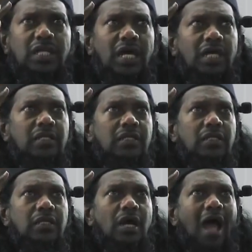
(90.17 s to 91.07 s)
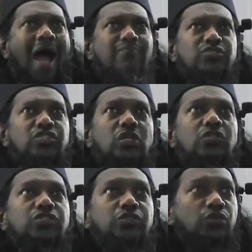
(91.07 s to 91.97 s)
that
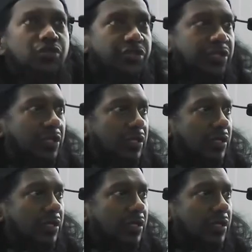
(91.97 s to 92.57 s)
absolute truth,